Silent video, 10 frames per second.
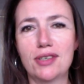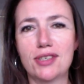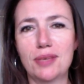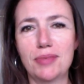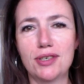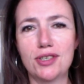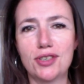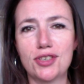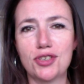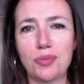Dublin
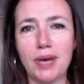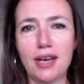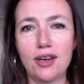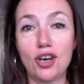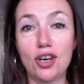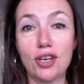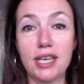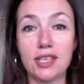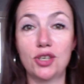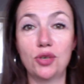to Strabane on
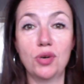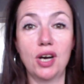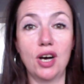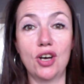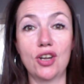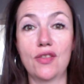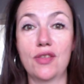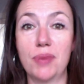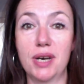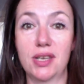his own on
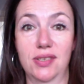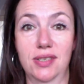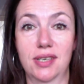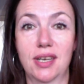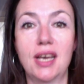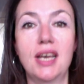the bus.